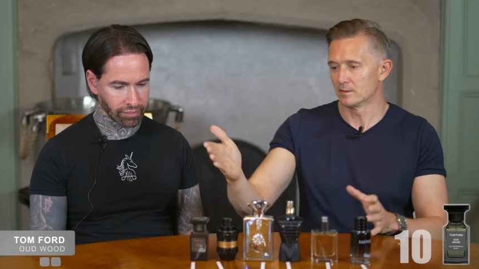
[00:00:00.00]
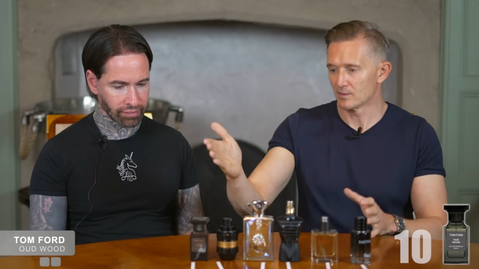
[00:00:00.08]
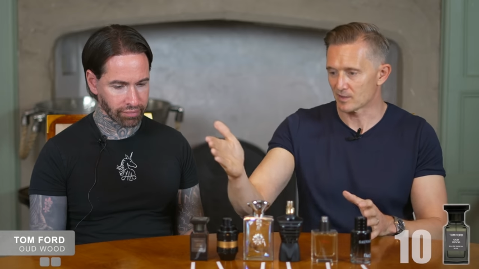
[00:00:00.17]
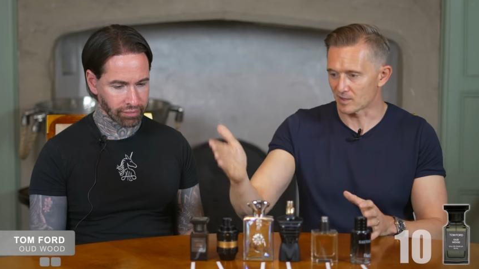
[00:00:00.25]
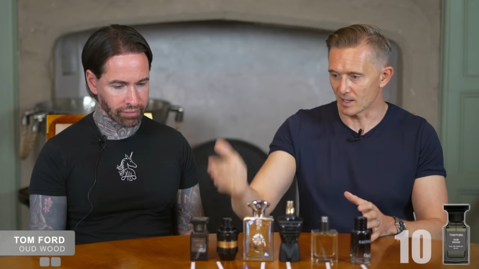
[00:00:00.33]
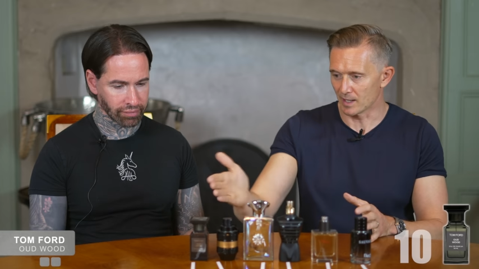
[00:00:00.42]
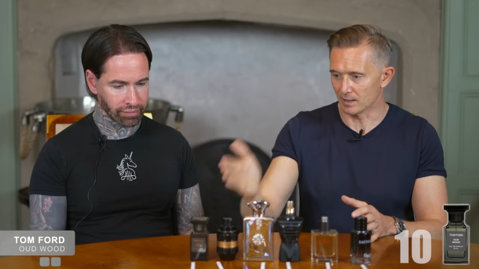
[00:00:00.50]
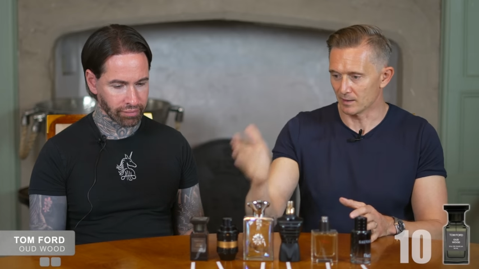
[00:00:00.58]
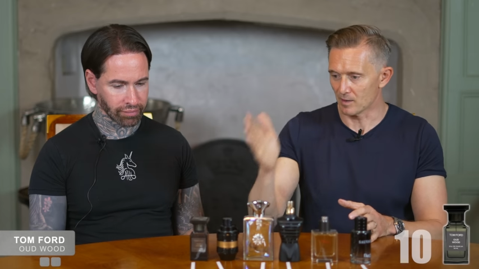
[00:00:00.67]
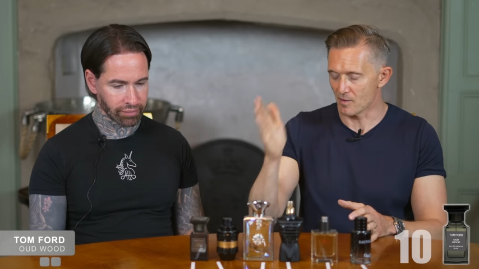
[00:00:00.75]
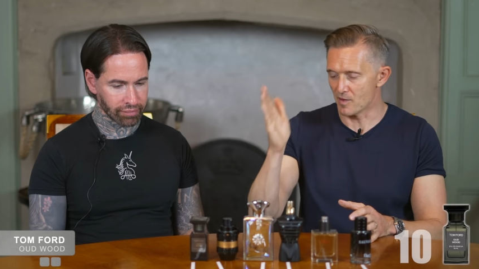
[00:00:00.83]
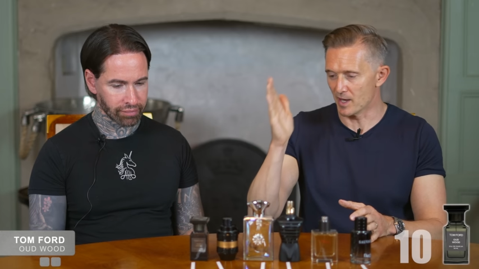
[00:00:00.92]
Speaker 1: say
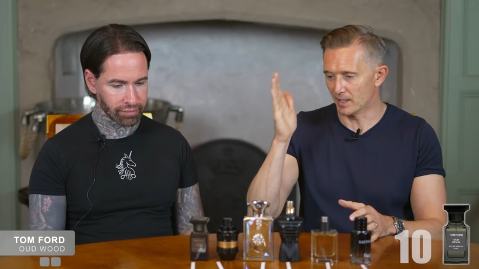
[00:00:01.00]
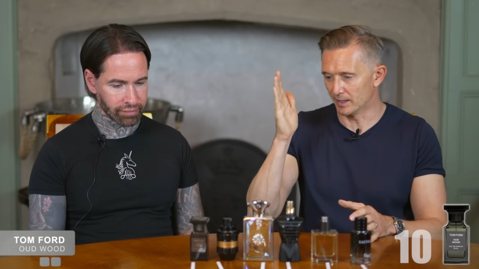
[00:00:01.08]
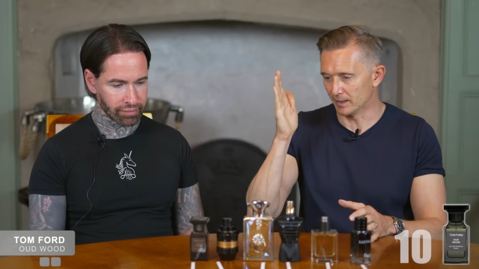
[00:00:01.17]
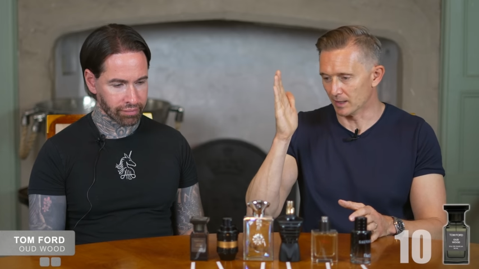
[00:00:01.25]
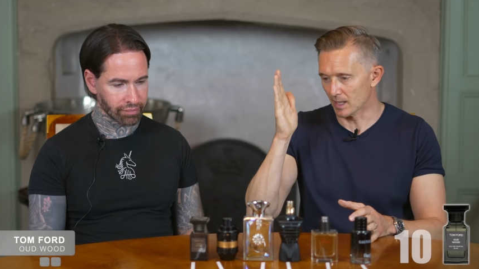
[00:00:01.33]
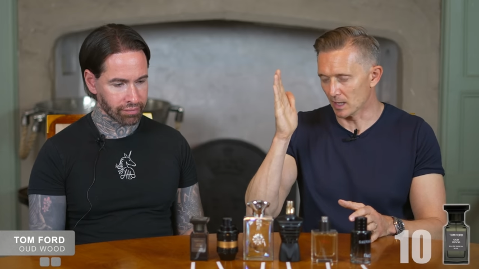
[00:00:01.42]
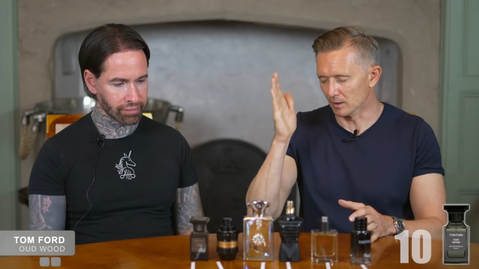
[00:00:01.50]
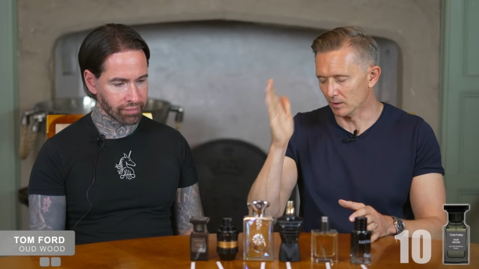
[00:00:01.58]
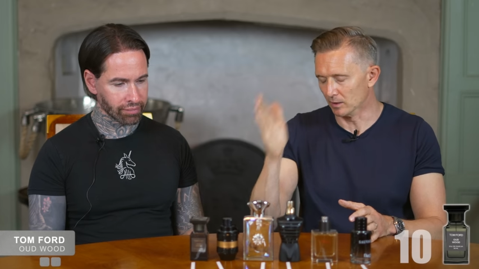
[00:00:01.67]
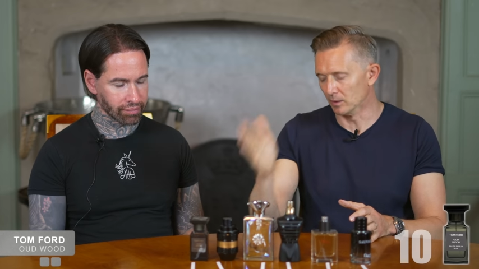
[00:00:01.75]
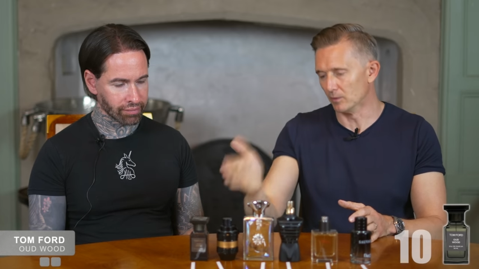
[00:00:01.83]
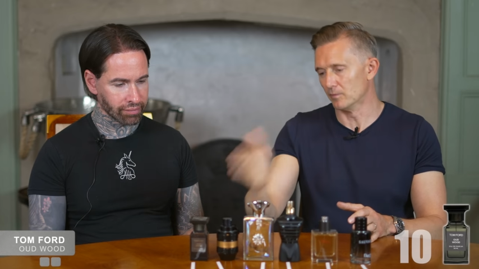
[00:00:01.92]
they
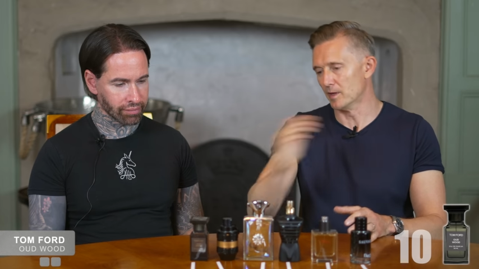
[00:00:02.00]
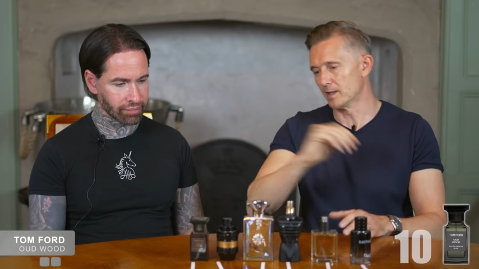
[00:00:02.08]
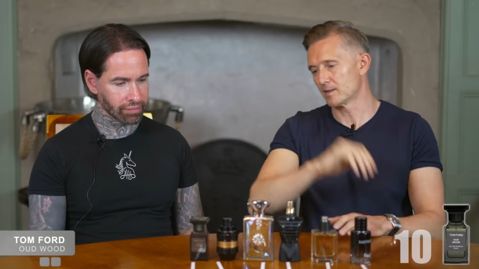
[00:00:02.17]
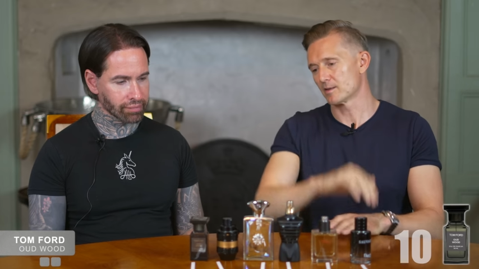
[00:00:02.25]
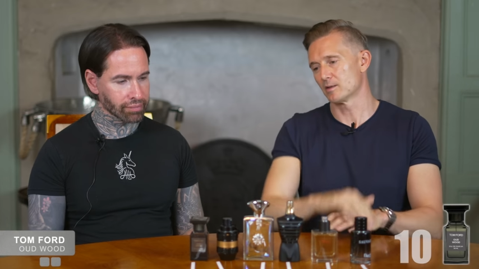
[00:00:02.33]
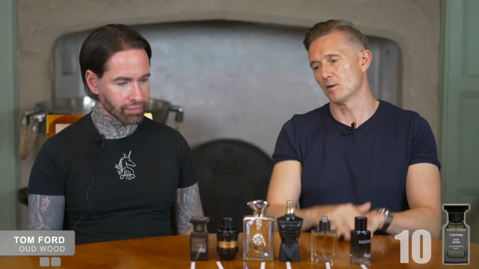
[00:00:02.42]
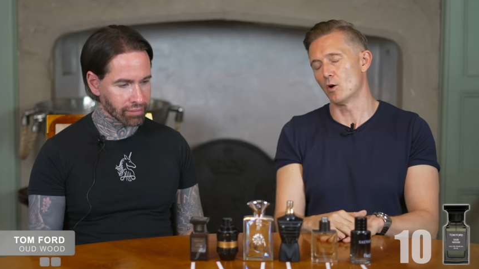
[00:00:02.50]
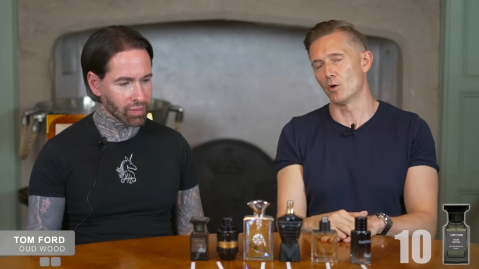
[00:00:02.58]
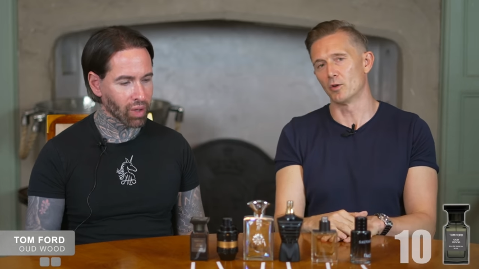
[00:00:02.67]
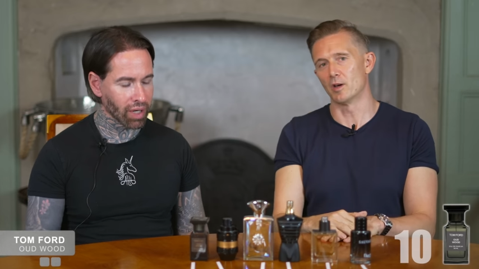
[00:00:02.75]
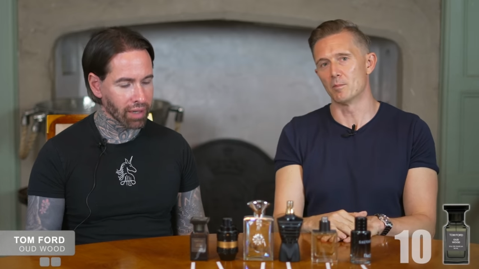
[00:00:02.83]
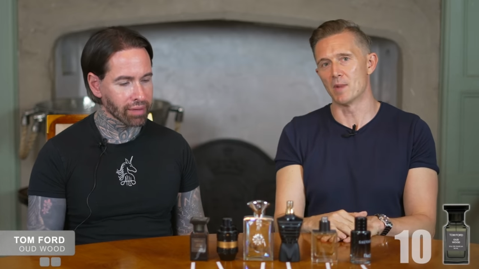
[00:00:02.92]
love this on
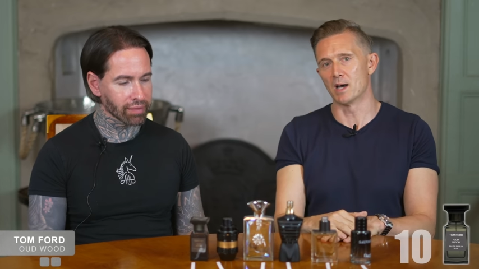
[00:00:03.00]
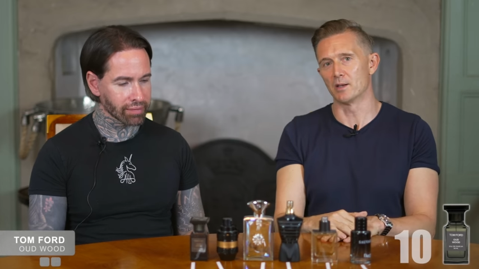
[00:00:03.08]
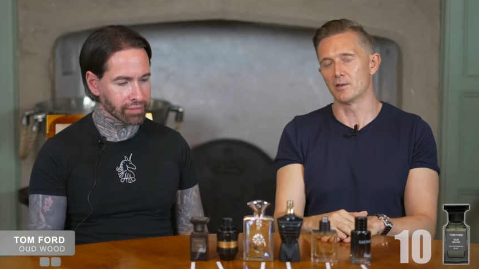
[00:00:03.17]
okay. man.